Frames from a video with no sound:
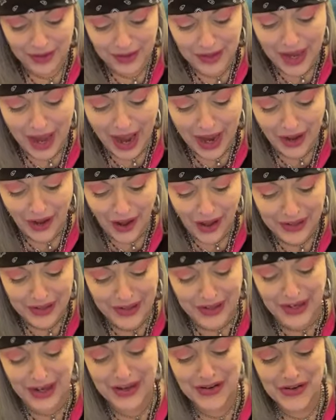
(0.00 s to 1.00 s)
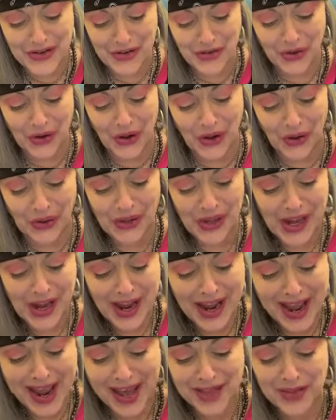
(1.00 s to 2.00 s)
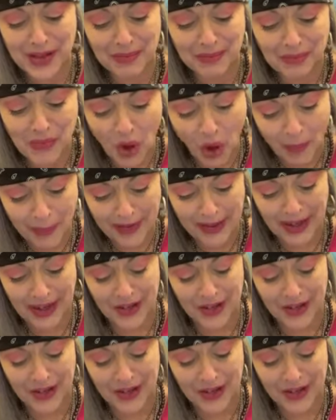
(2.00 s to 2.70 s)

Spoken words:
chaotic control. And the moment